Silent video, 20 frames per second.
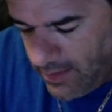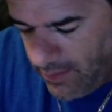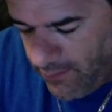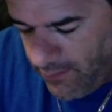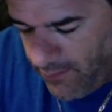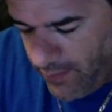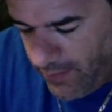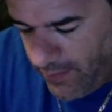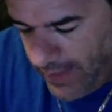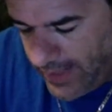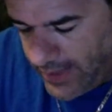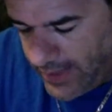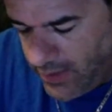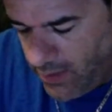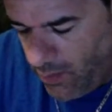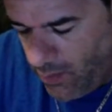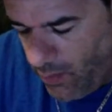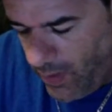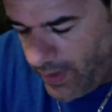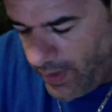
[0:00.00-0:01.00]
You feel like you
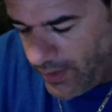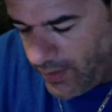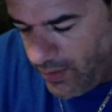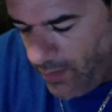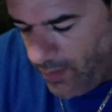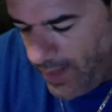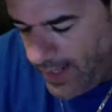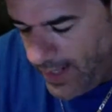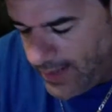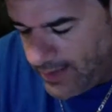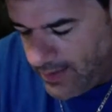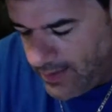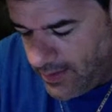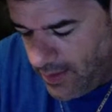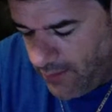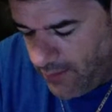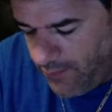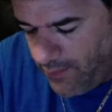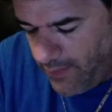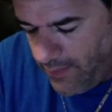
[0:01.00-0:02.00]
don't want to go to work.
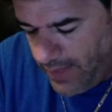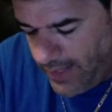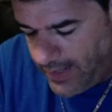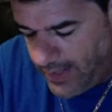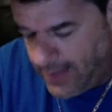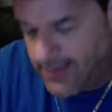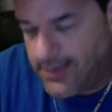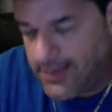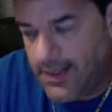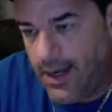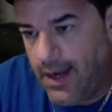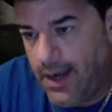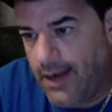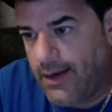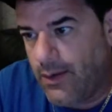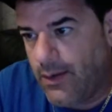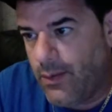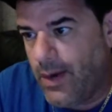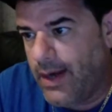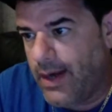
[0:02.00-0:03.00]
You feel like you're
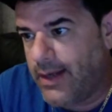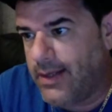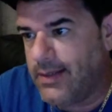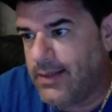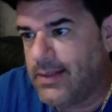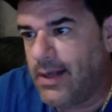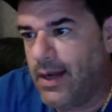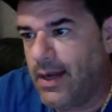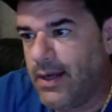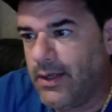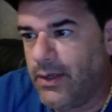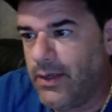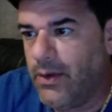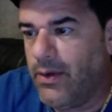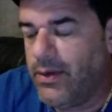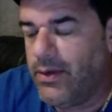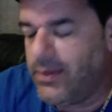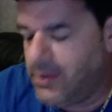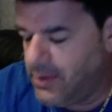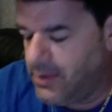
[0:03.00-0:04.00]
tired of work. You're tired of
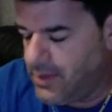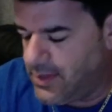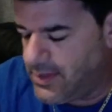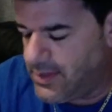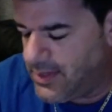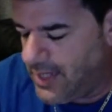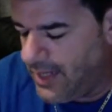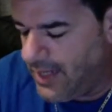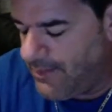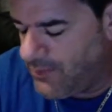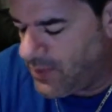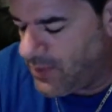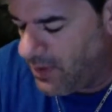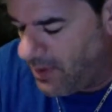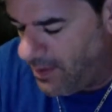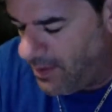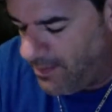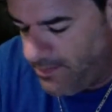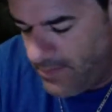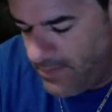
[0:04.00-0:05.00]
going to the same
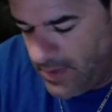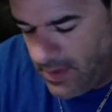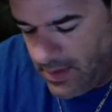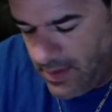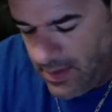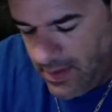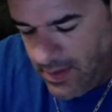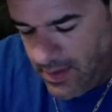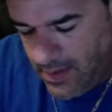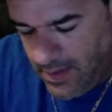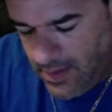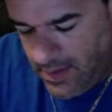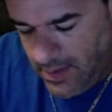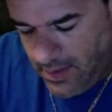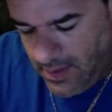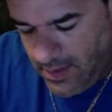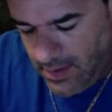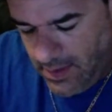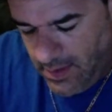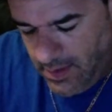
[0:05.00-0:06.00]
job.
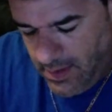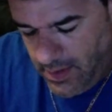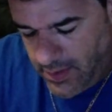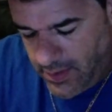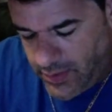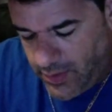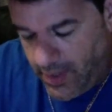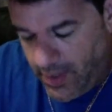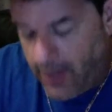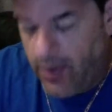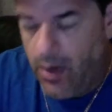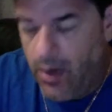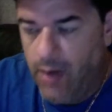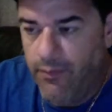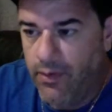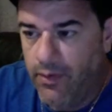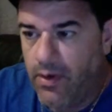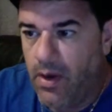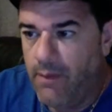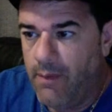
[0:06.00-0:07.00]
You're trying to
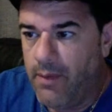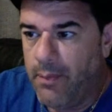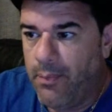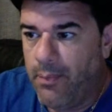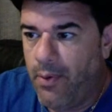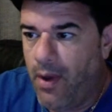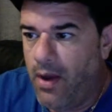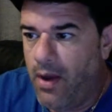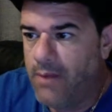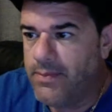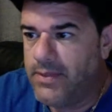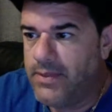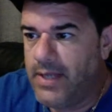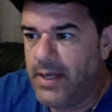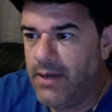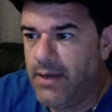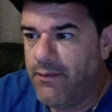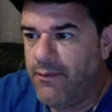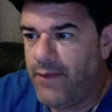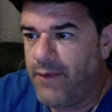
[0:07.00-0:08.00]
overcome the problems
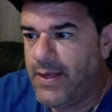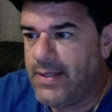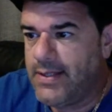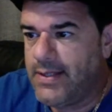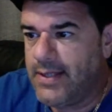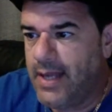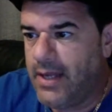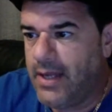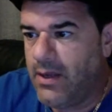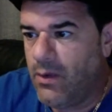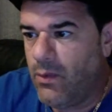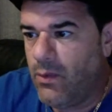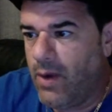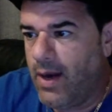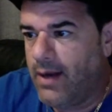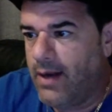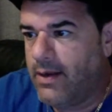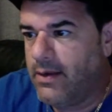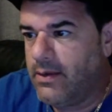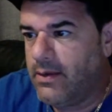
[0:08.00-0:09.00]
that you're facing at your
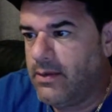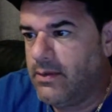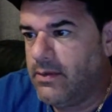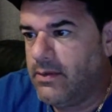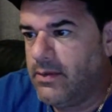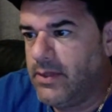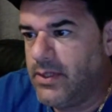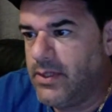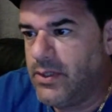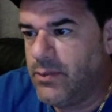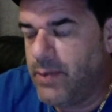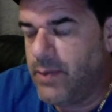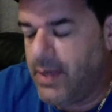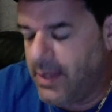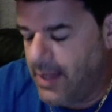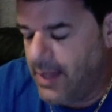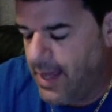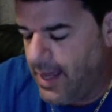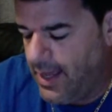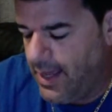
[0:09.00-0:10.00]
work this
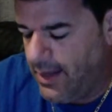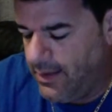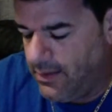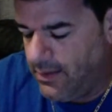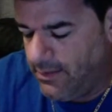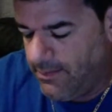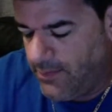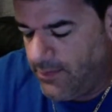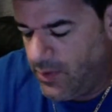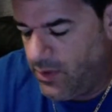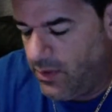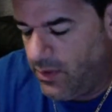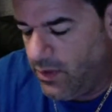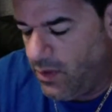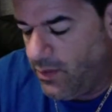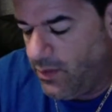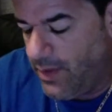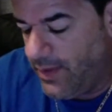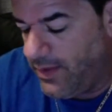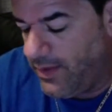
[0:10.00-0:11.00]
week, and you don't
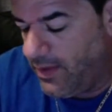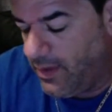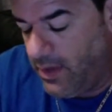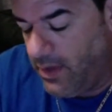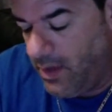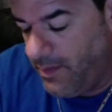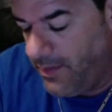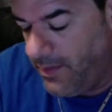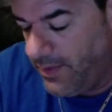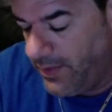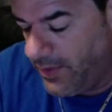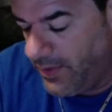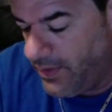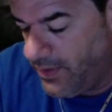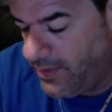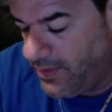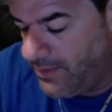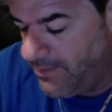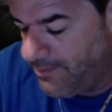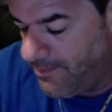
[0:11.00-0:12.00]
know whether you're coming or
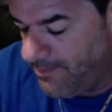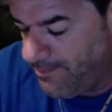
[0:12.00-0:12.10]
going.